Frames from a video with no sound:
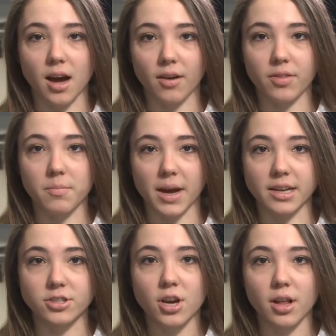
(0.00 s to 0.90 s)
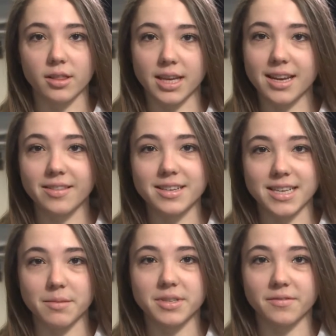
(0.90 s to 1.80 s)
off the bench, leading the
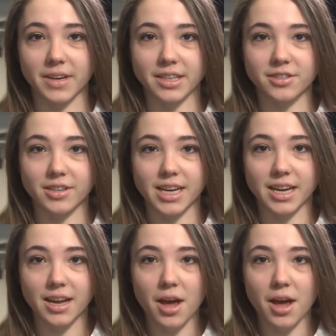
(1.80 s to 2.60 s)
team to victory.